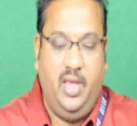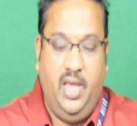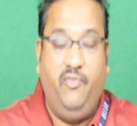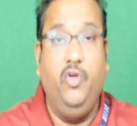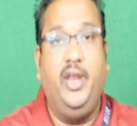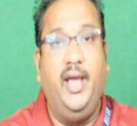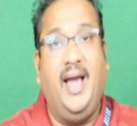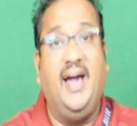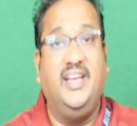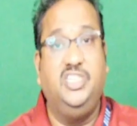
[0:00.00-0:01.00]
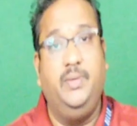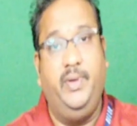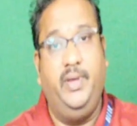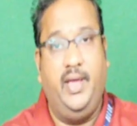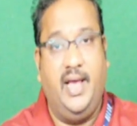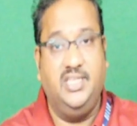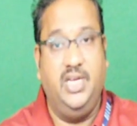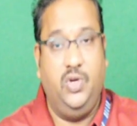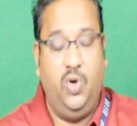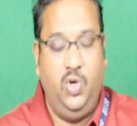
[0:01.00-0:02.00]
if you take RGB, as
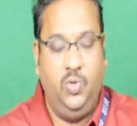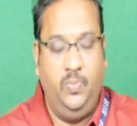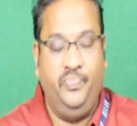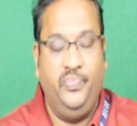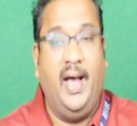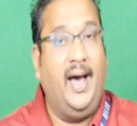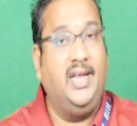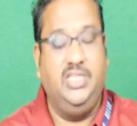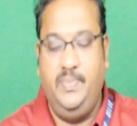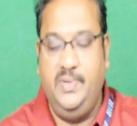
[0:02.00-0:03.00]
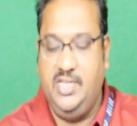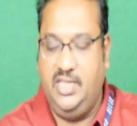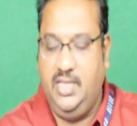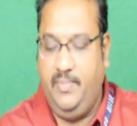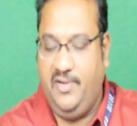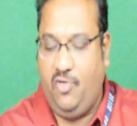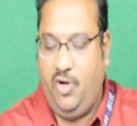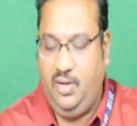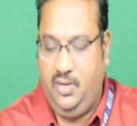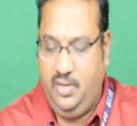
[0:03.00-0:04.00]
I told you, RGB is nothing but
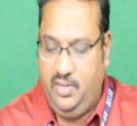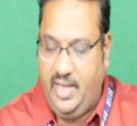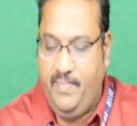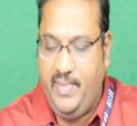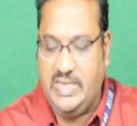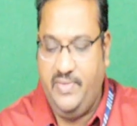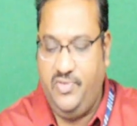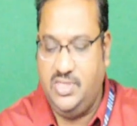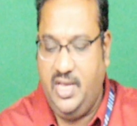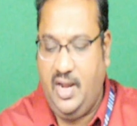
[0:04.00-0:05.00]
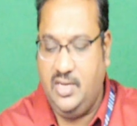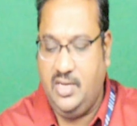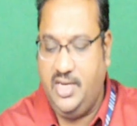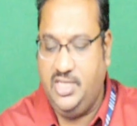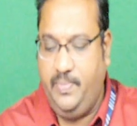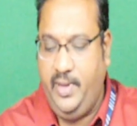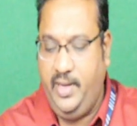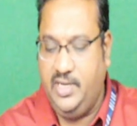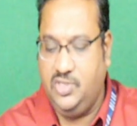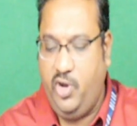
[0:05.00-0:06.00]
what? The image, if you say
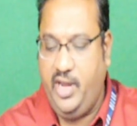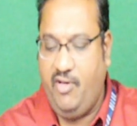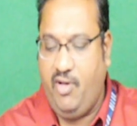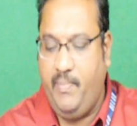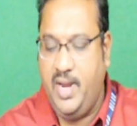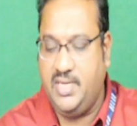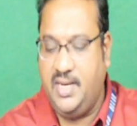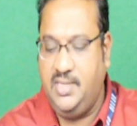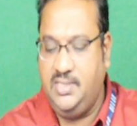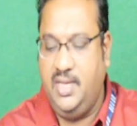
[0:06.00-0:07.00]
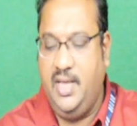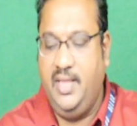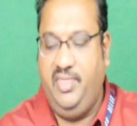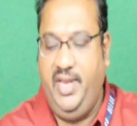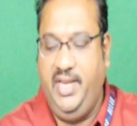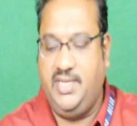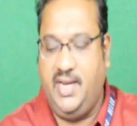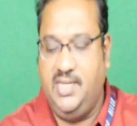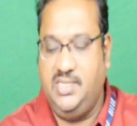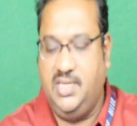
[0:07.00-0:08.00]
RGB, it is going to have how many channels? 3
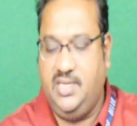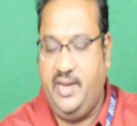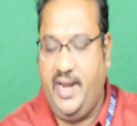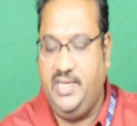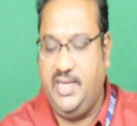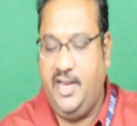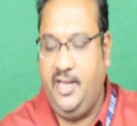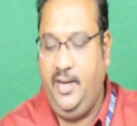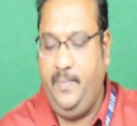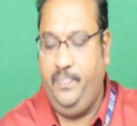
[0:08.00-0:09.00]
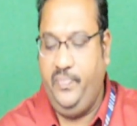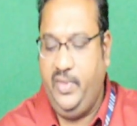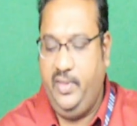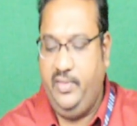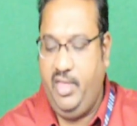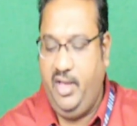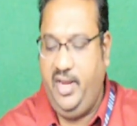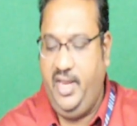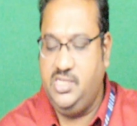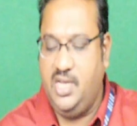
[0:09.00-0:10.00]
channels, that's red channel, the
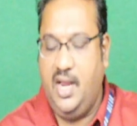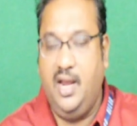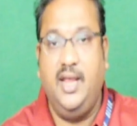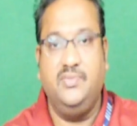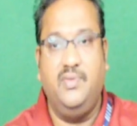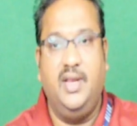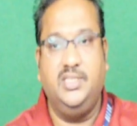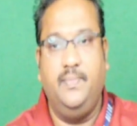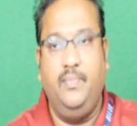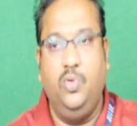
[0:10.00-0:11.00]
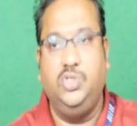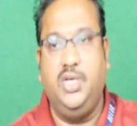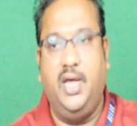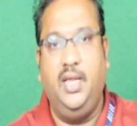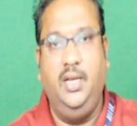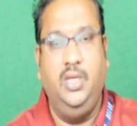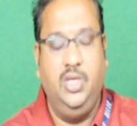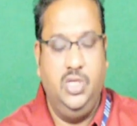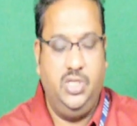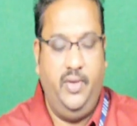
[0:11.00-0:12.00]
green channel as well as an blue channel.
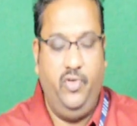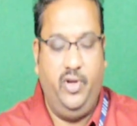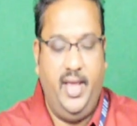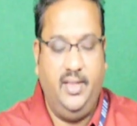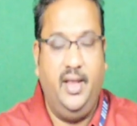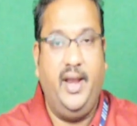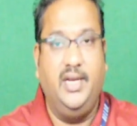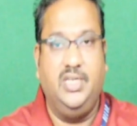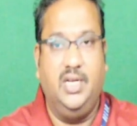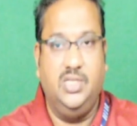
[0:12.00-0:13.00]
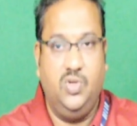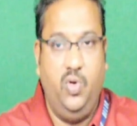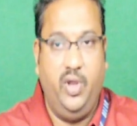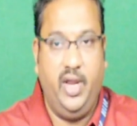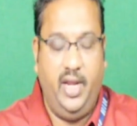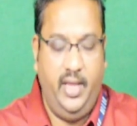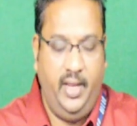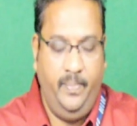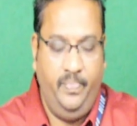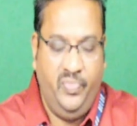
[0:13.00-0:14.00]
So, if you take the red channel, so look at
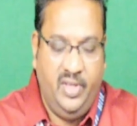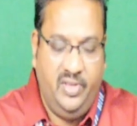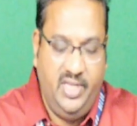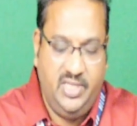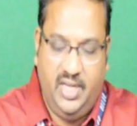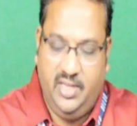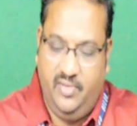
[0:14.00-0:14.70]
here, these are